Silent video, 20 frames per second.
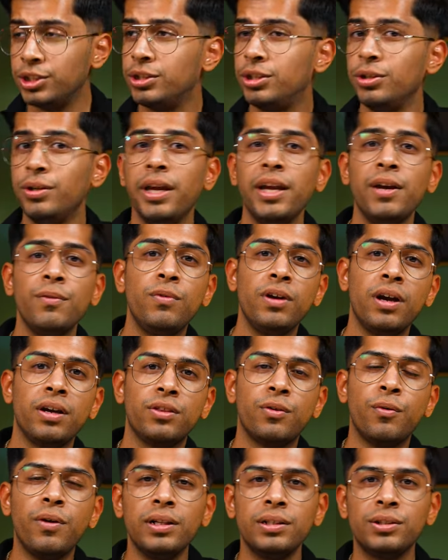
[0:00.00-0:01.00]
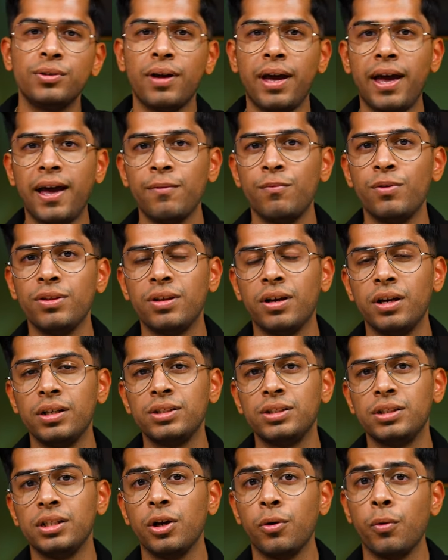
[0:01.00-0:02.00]
Today, we are thrilled to have with
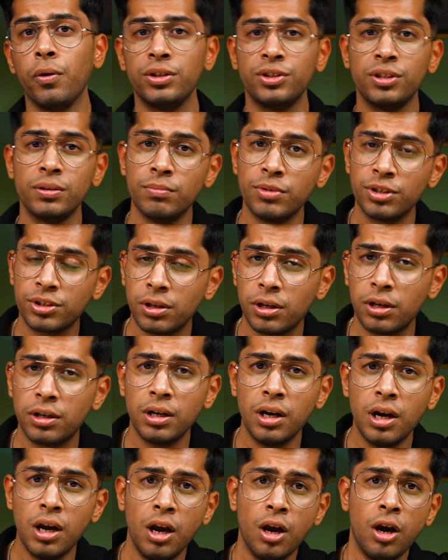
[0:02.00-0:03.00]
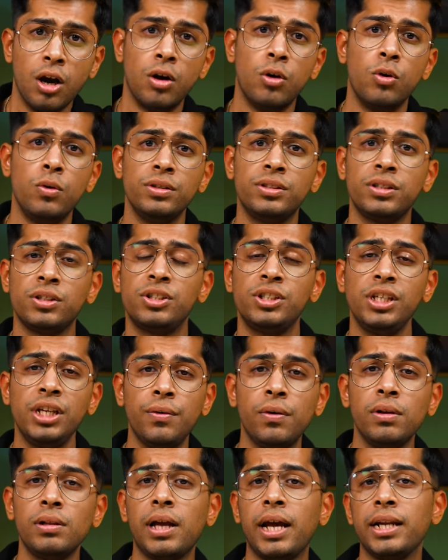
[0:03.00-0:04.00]
us Christian Mischler, who is a
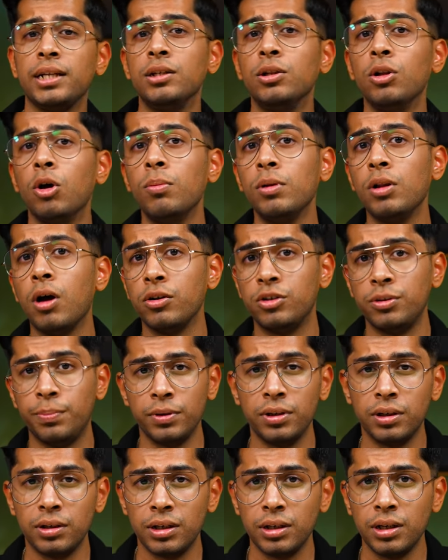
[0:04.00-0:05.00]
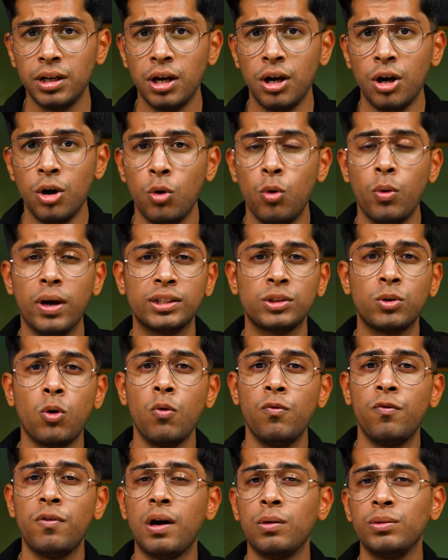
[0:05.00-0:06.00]
serial and global entrepreneur who has co
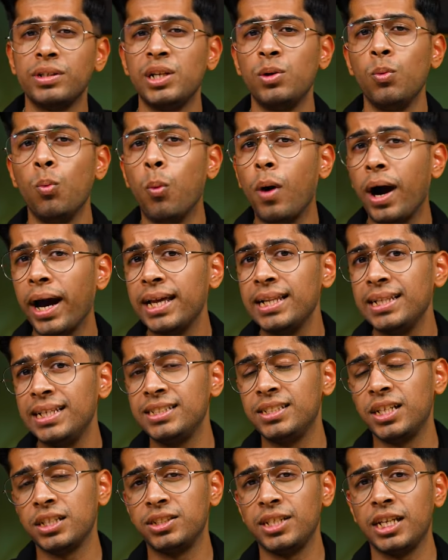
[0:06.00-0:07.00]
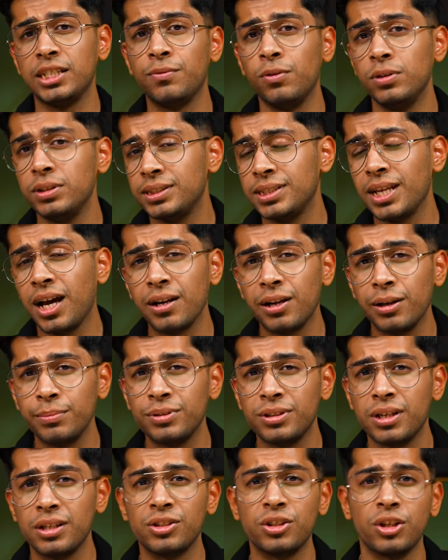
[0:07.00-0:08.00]
founded wildly successful
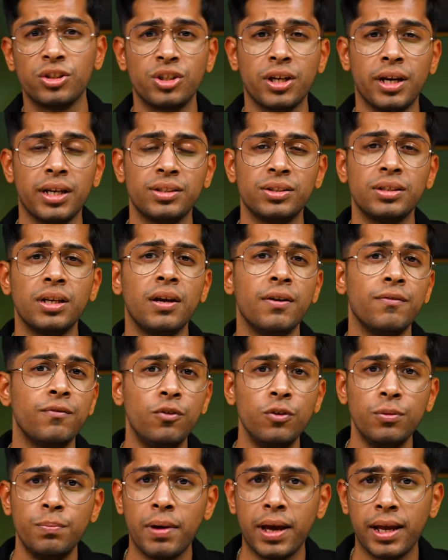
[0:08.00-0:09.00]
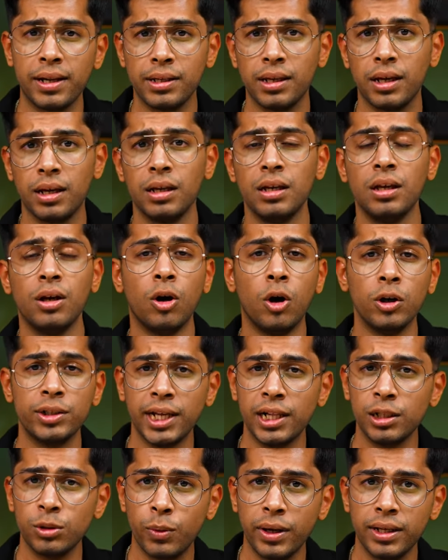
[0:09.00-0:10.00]
startups such as Food Panda,
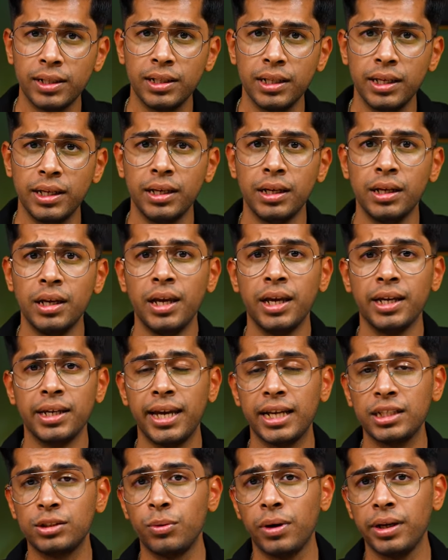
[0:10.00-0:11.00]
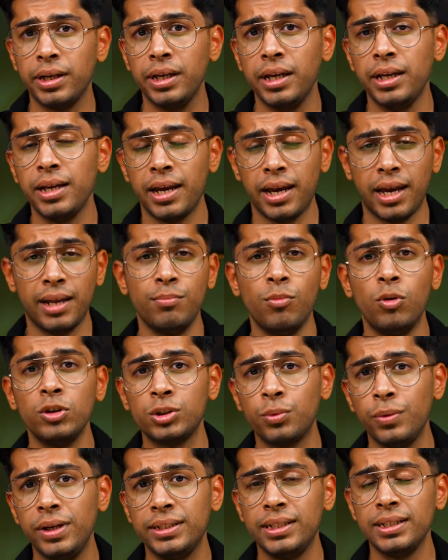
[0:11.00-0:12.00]
hotel quickly guest ready and
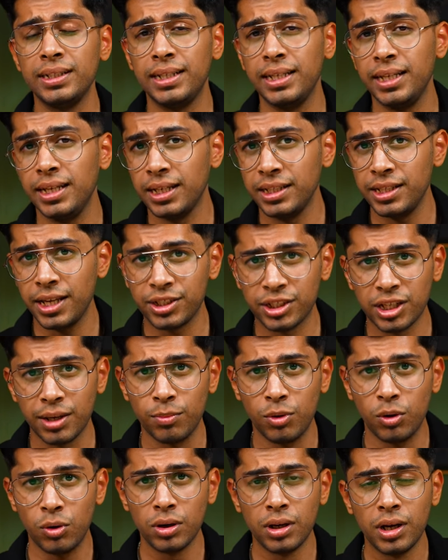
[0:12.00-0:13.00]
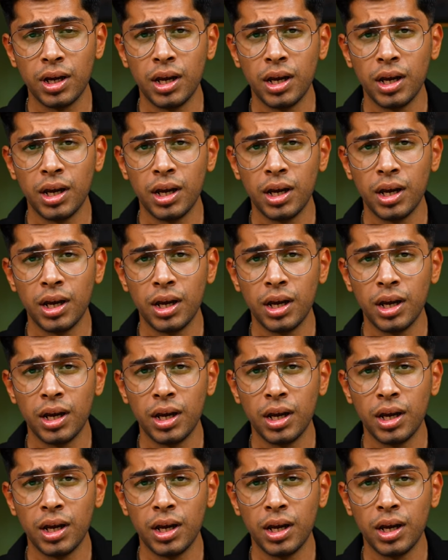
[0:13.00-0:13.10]
most recently deskimo